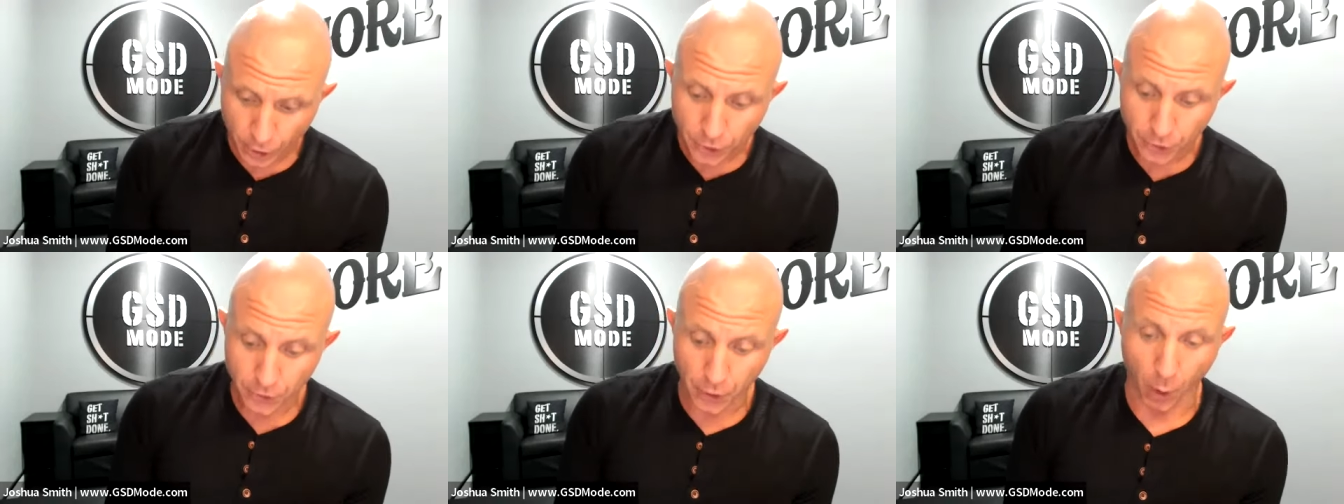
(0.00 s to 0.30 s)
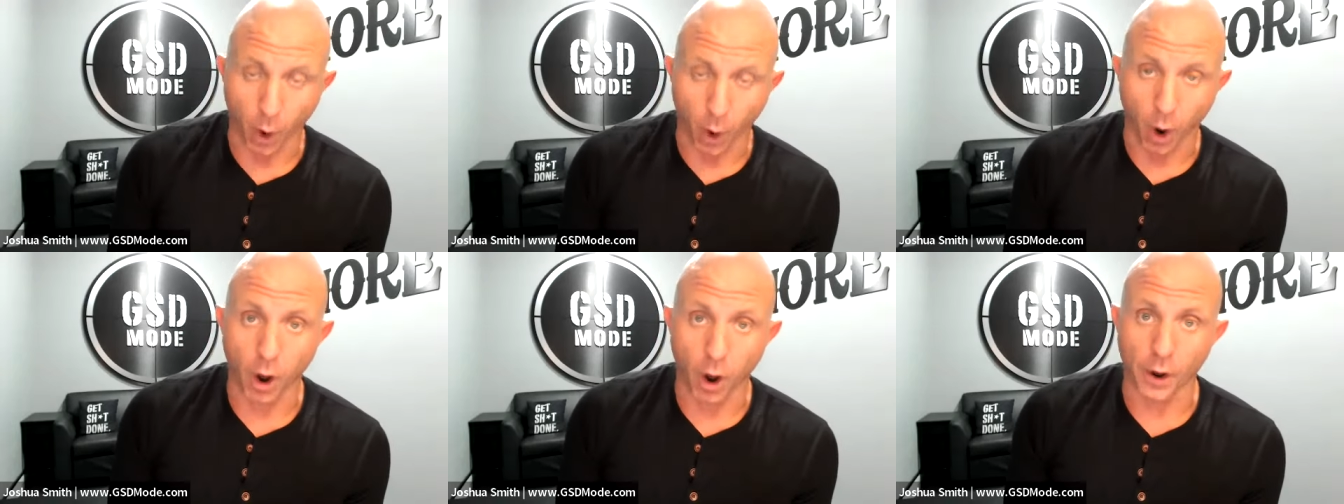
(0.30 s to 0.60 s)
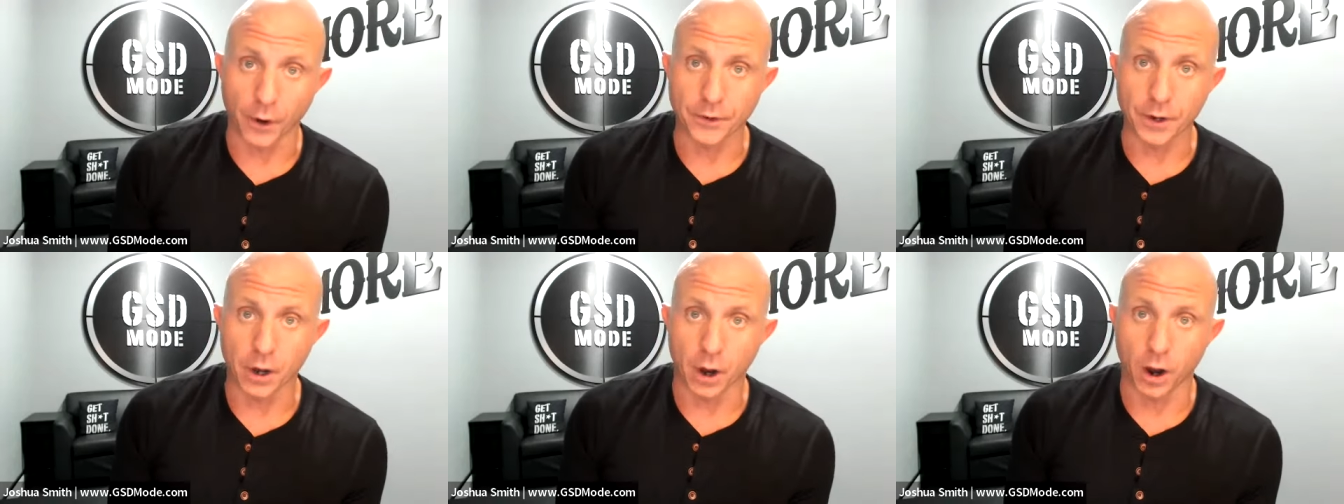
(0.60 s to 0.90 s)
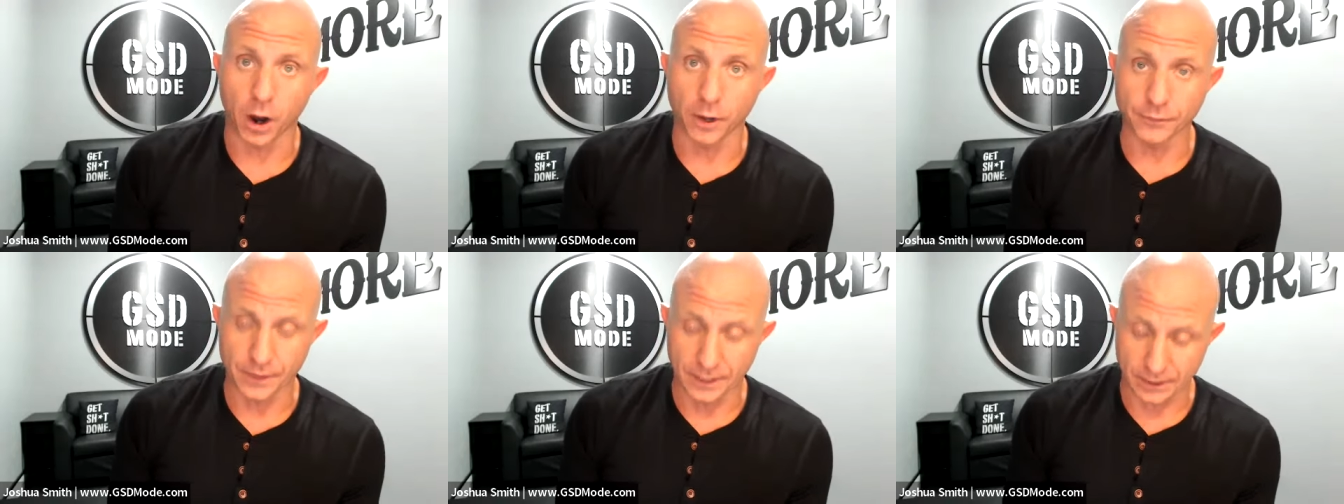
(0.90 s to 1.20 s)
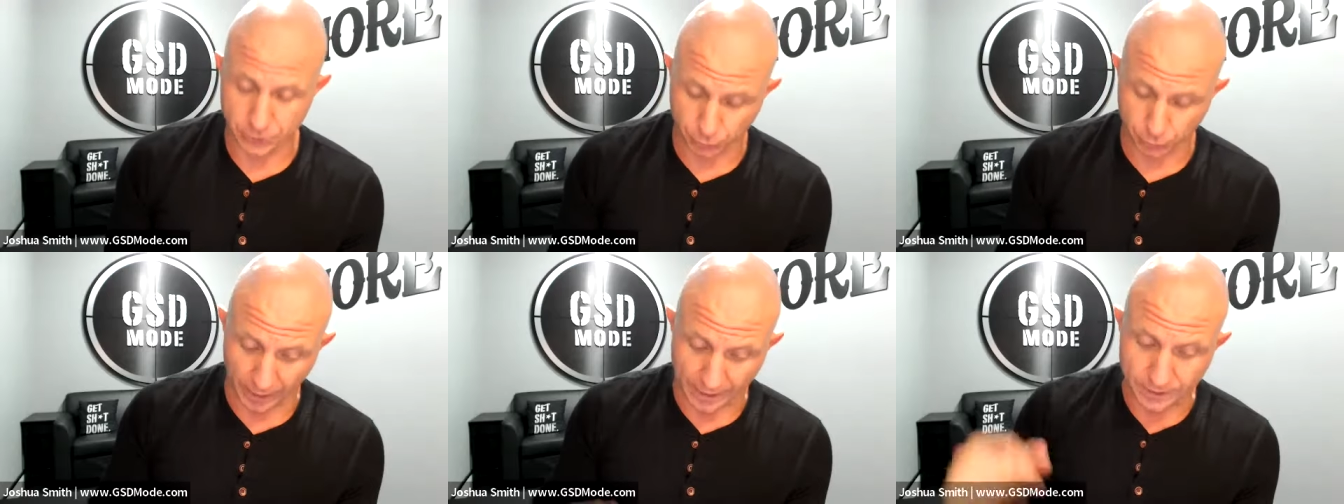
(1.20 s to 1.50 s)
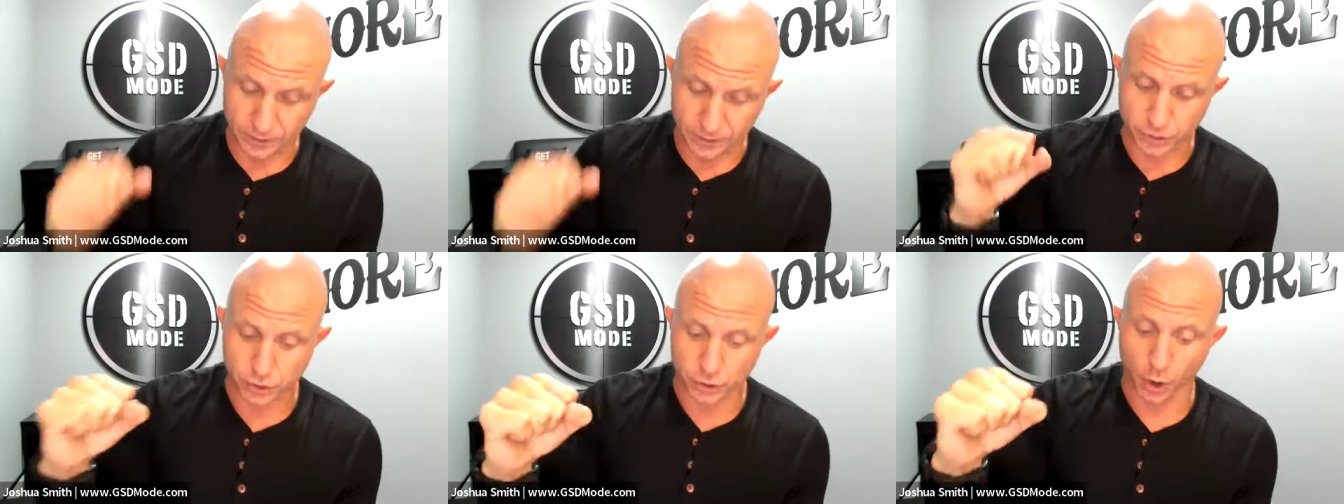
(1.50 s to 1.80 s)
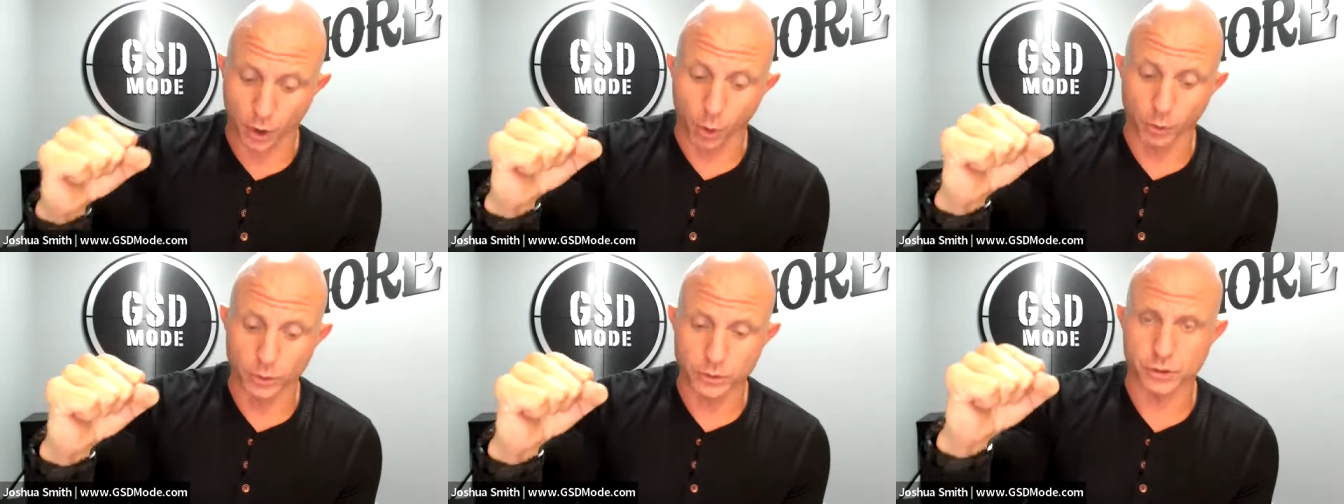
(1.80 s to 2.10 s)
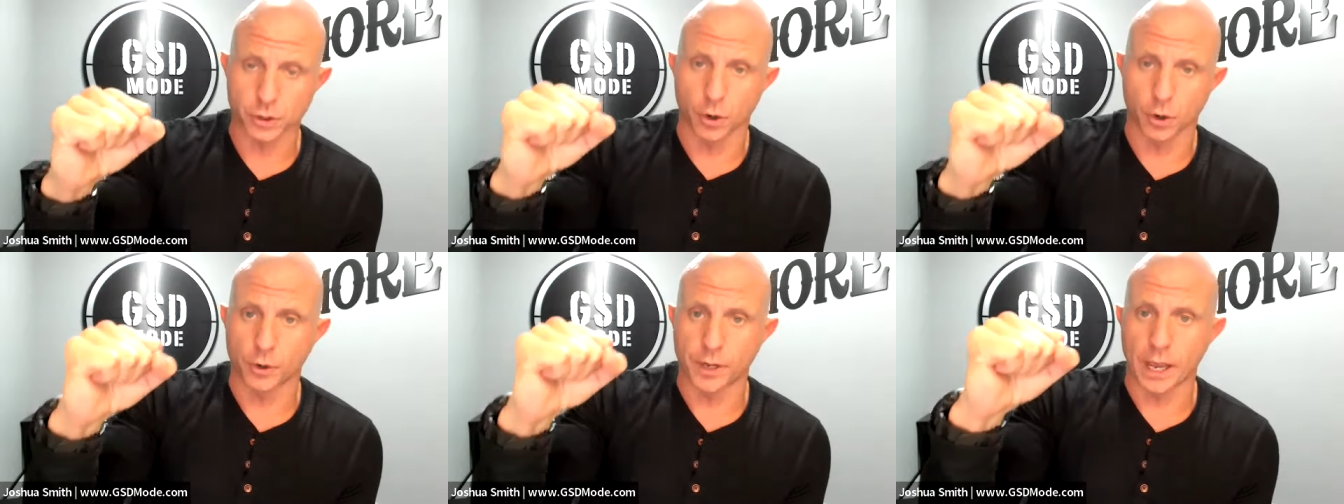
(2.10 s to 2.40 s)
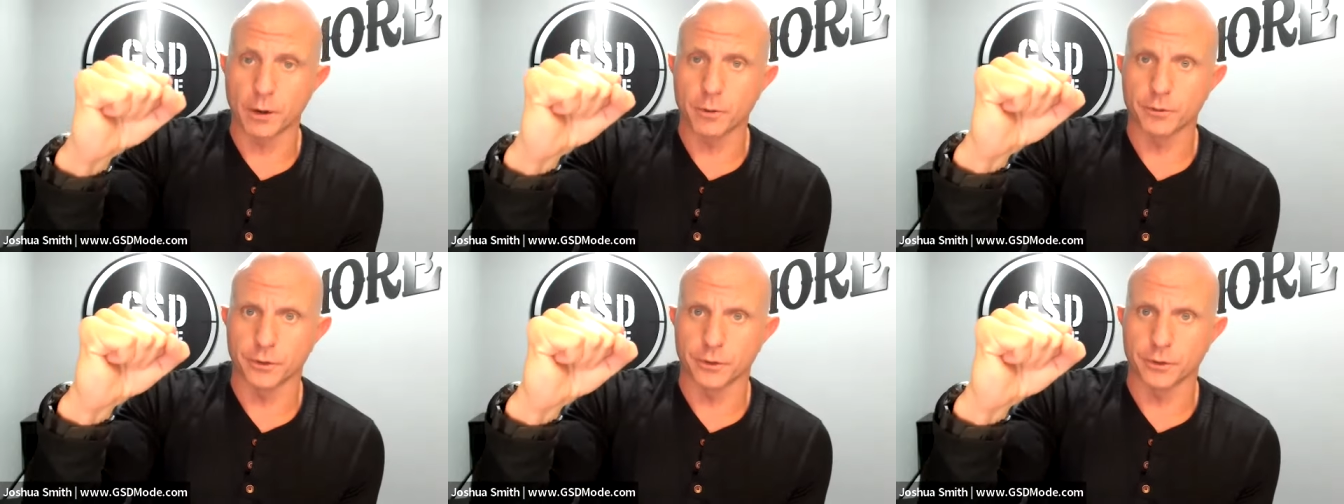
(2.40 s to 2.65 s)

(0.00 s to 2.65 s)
You know, on on this, right? So, so okay,